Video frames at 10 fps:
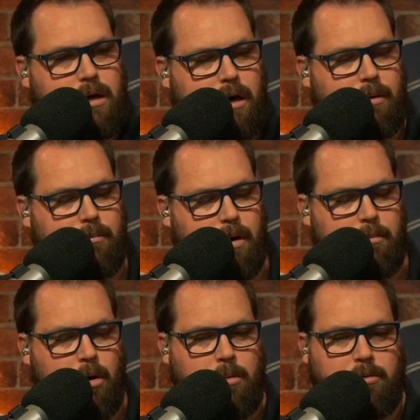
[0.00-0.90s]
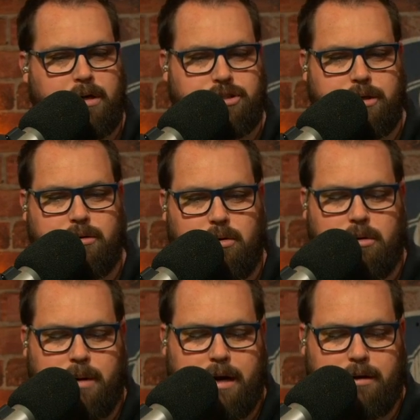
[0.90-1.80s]
um, a mobile rushing
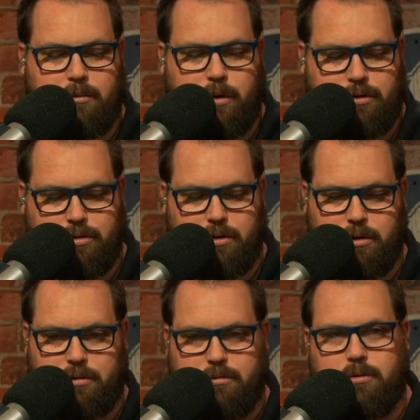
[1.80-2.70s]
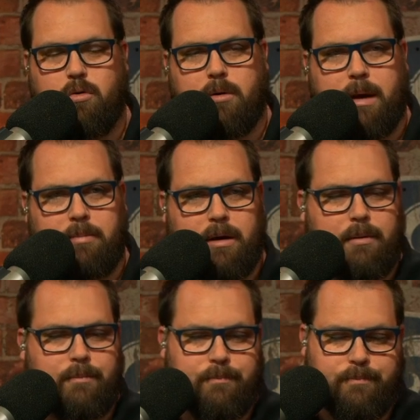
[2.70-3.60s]
quarterback with your third quarterback pick.
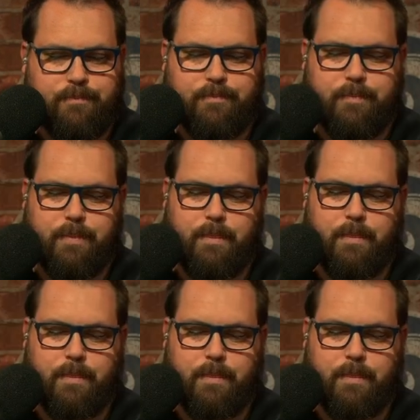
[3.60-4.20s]
This one's off